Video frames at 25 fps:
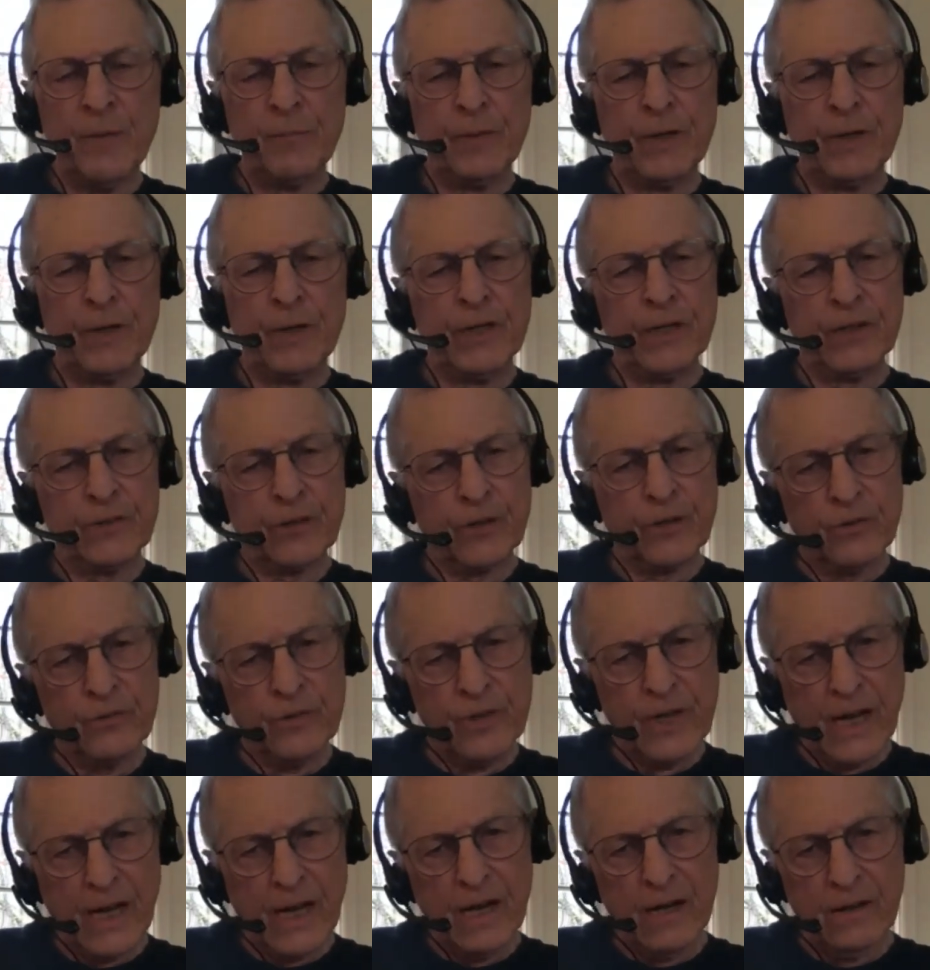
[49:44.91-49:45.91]
But it
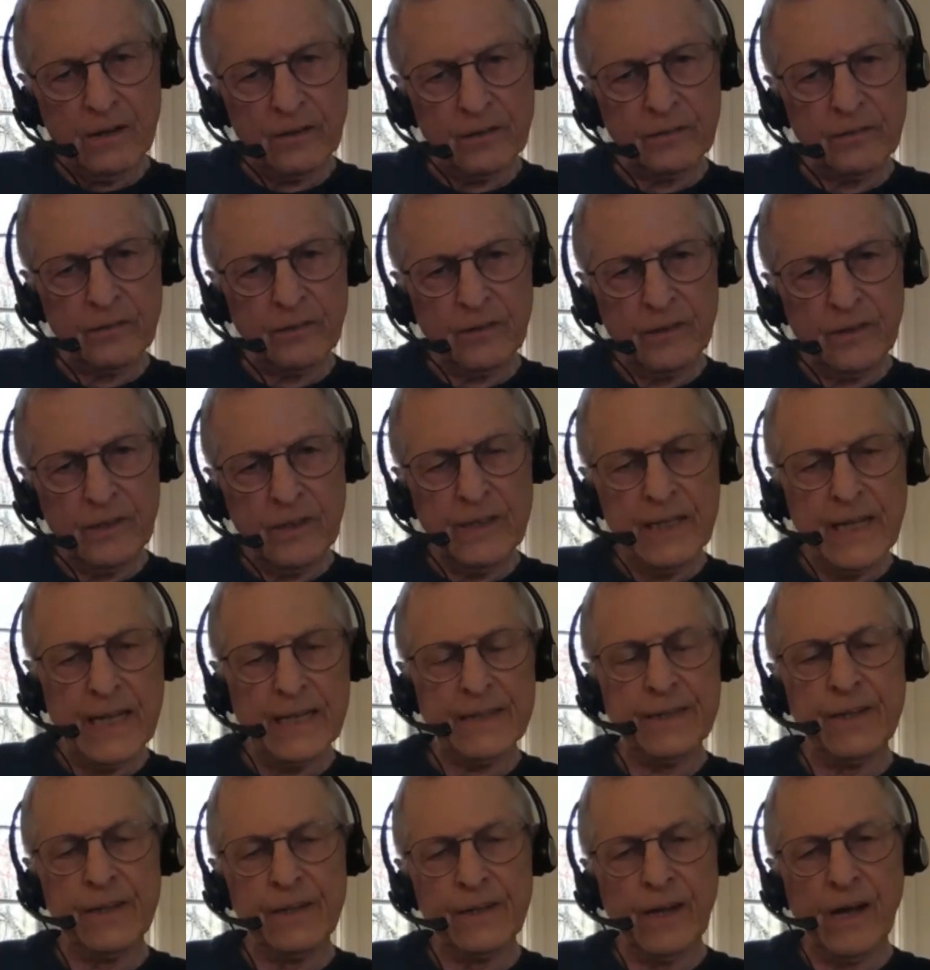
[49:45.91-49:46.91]
turned out that
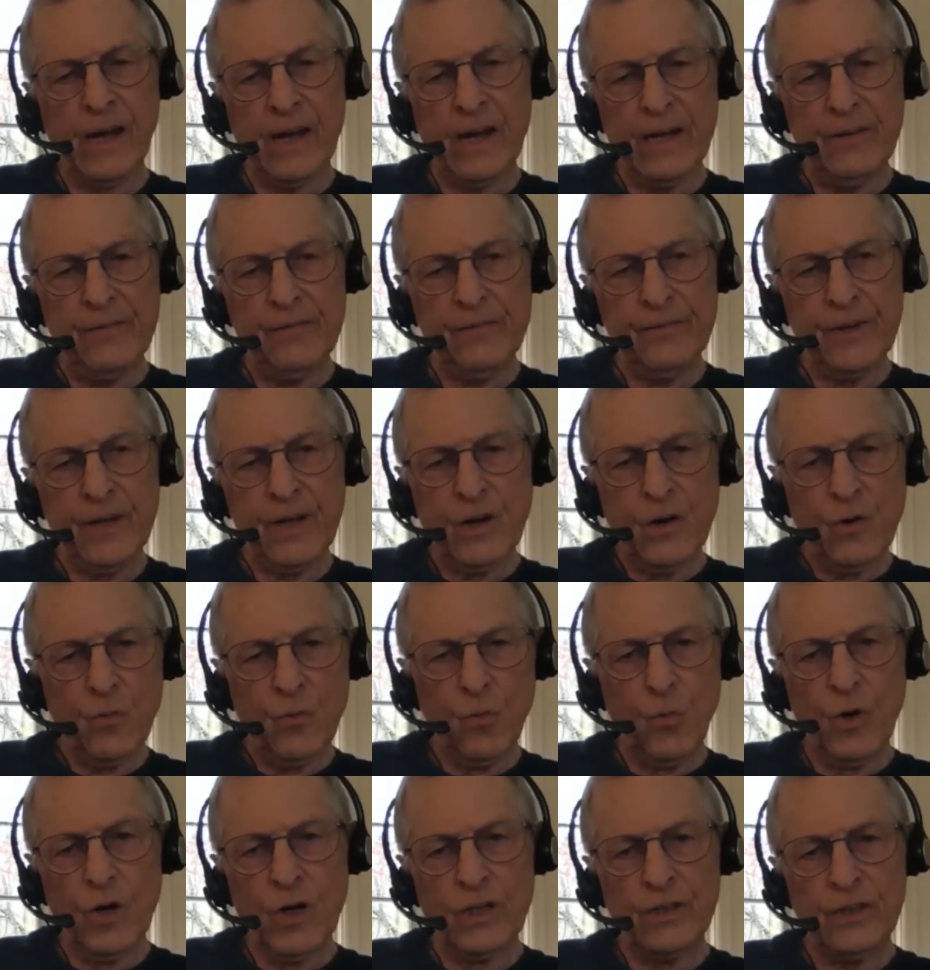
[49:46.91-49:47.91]
the knife
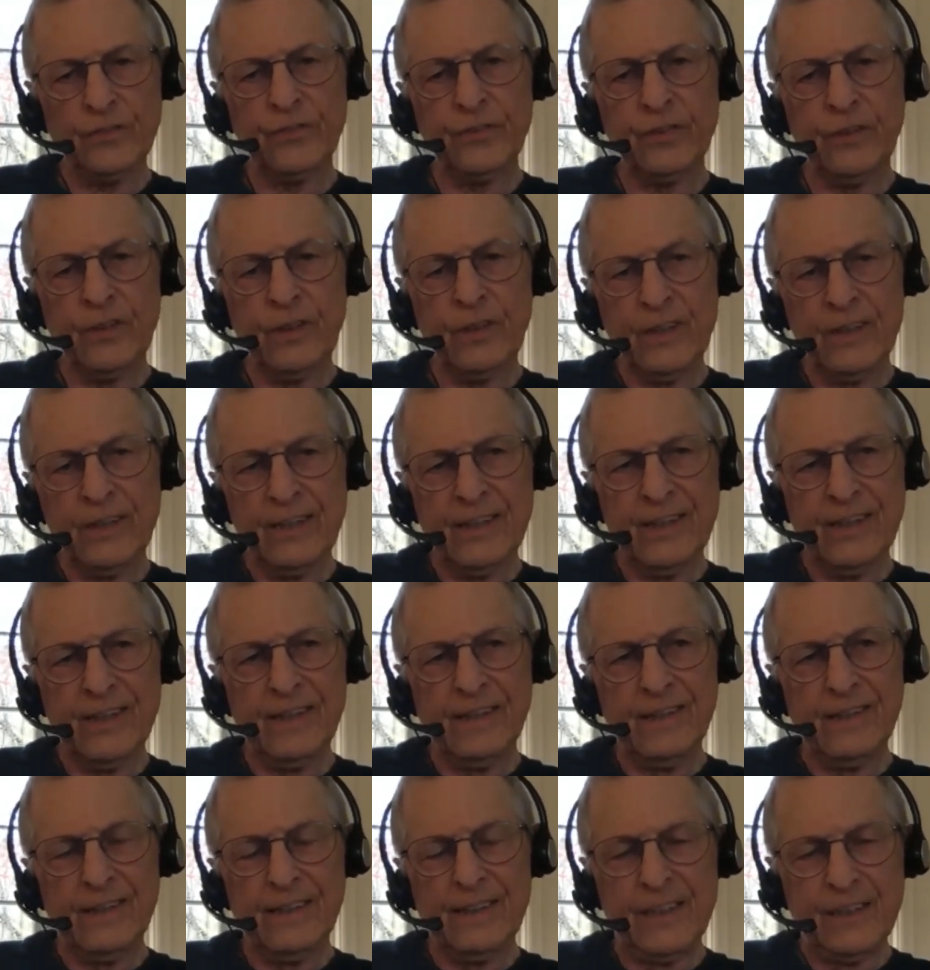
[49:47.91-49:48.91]
was
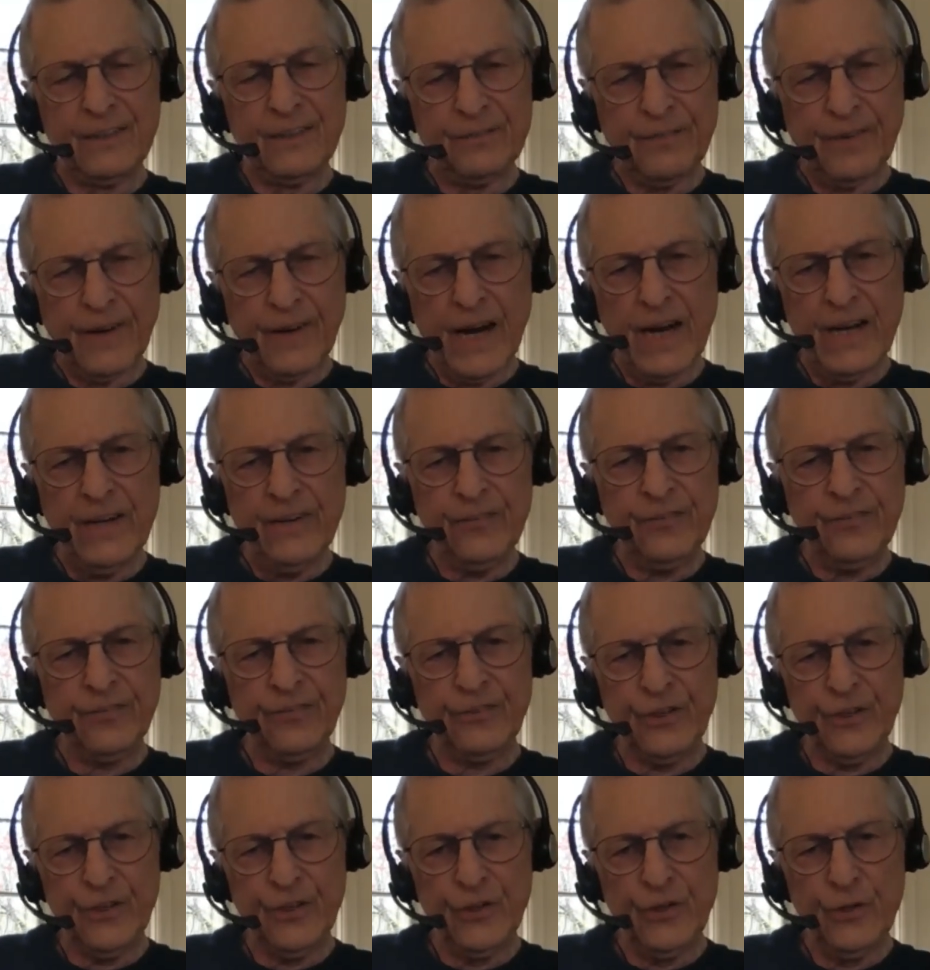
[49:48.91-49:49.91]
a device
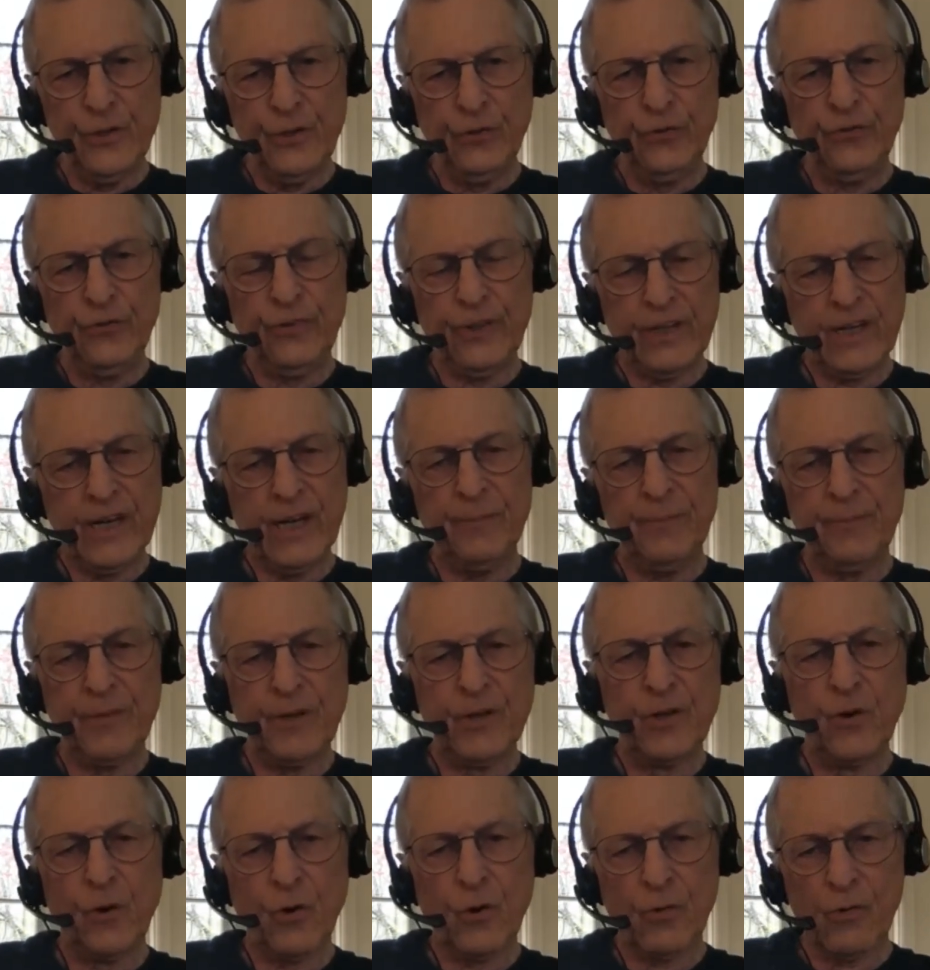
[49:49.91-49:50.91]
used to keep the
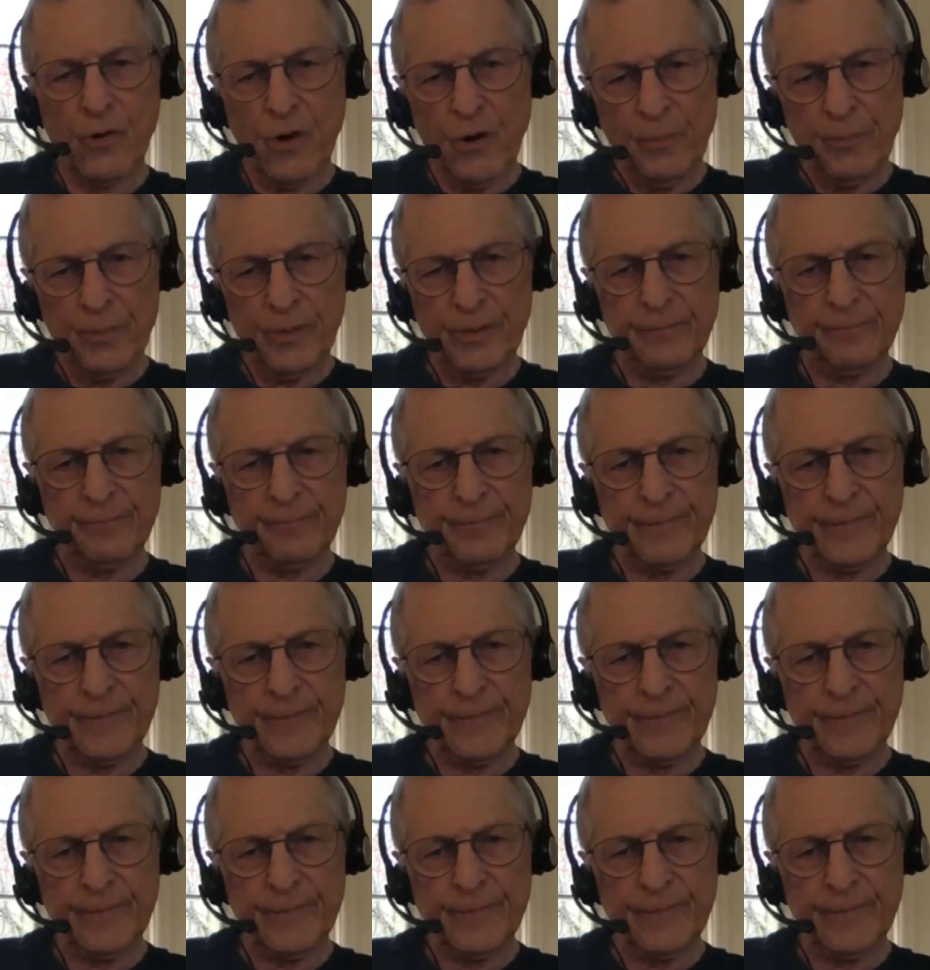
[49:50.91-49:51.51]
door open.